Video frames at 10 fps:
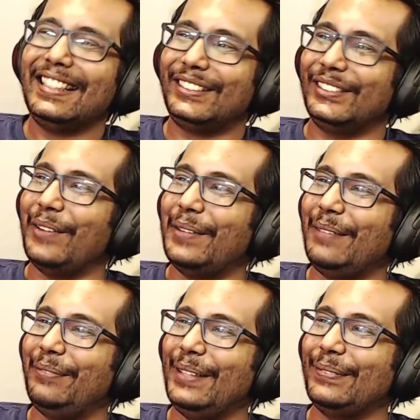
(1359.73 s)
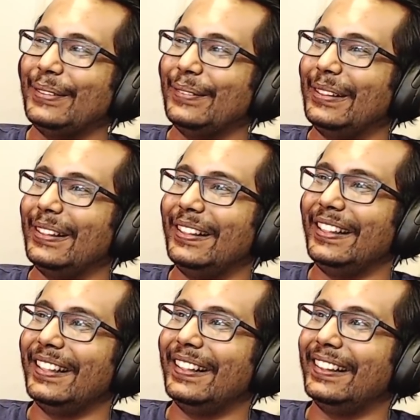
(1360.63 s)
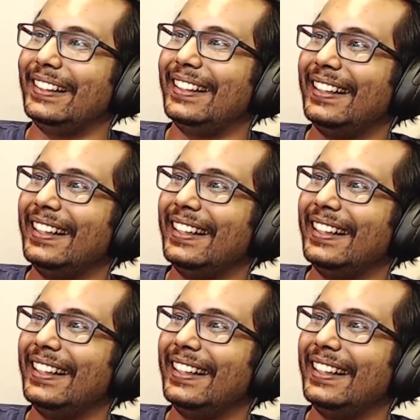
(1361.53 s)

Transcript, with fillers: So many people were here.